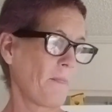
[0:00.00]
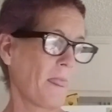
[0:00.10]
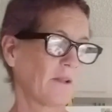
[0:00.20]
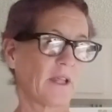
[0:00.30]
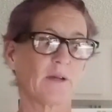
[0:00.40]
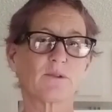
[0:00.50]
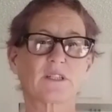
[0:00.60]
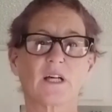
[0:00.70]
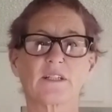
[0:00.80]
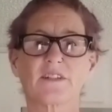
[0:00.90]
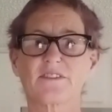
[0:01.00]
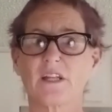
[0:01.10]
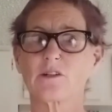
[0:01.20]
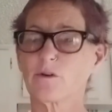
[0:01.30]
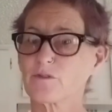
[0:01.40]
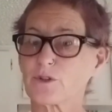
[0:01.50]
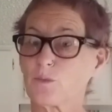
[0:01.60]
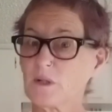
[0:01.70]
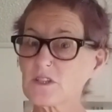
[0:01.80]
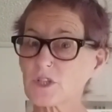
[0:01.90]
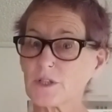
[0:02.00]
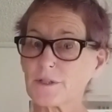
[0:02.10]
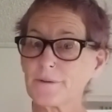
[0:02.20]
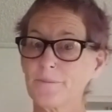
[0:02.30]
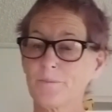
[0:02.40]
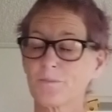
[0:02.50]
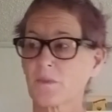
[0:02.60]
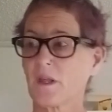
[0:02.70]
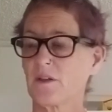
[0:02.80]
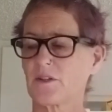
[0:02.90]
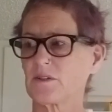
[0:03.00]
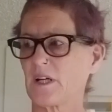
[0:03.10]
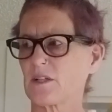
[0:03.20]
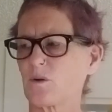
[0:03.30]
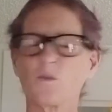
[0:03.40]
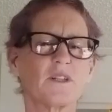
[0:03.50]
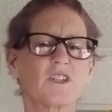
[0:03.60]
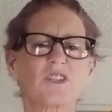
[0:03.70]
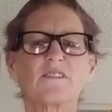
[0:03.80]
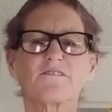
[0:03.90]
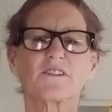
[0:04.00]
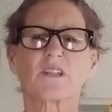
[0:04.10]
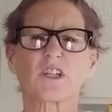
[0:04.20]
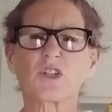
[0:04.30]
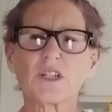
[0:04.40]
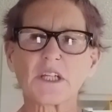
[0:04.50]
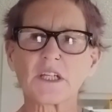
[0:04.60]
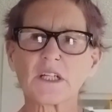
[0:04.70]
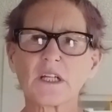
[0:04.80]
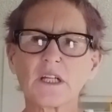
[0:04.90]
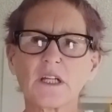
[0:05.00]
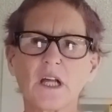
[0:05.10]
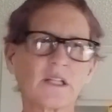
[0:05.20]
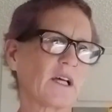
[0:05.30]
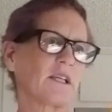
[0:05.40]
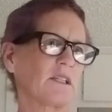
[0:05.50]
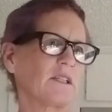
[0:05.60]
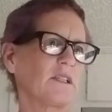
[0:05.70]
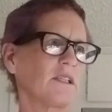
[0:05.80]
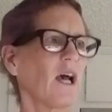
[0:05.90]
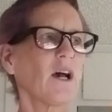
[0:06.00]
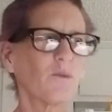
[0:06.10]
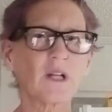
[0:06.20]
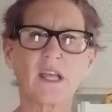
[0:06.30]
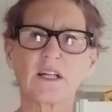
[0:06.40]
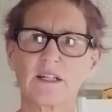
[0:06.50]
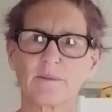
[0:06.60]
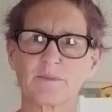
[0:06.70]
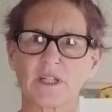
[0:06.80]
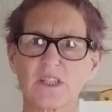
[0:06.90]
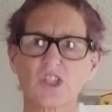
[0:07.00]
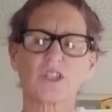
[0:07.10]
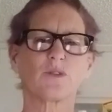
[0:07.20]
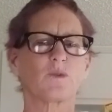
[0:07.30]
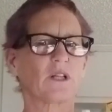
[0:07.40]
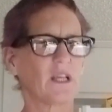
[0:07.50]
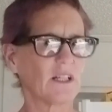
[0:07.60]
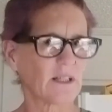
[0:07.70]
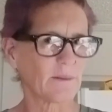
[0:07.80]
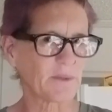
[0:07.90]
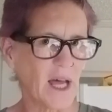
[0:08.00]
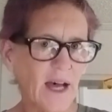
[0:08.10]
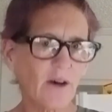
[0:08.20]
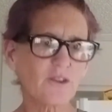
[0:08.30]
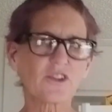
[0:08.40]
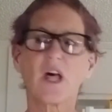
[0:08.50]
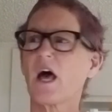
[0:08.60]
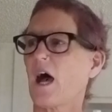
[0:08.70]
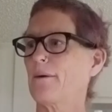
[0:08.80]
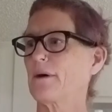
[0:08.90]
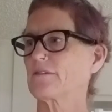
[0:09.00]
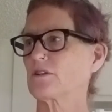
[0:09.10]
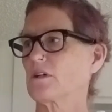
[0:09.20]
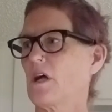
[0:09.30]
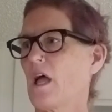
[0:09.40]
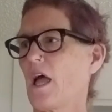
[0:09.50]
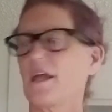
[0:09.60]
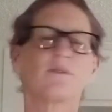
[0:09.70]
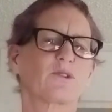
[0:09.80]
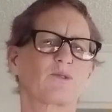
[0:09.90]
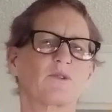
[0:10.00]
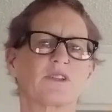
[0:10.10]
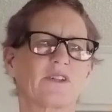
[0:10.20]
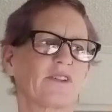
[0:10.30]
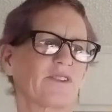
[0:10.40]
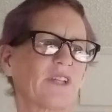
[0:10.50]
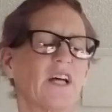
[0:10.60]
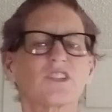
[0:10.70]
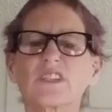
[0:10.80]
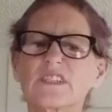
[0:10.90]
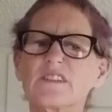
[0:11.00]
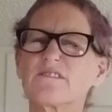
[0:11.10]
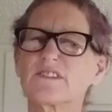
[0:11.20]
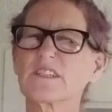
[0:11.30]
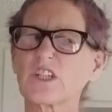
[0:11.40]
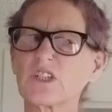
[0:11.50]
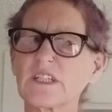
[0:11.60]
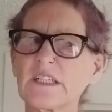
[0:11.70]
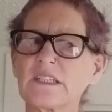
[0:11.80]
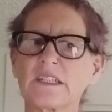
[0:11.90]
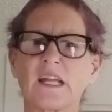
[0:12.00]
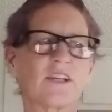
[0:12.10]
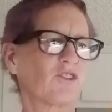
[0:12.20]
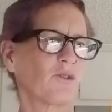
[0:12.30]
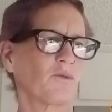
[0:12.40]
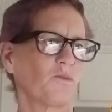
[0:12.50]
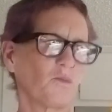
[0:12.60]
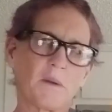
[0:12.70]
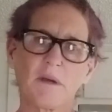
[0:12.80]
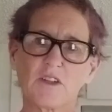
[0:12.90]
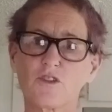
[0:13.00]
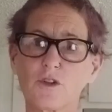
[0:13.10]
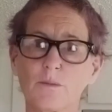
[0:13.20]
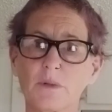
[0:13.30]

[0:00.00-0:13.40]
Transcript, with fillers: they would tell us that over the winter, they're like, we just didn't feel like cooking. Like, yeah, it would have heated up the kitchen, would have heated up the house. However, it was one of those, I just didn't feel like cooking today, so we made soup.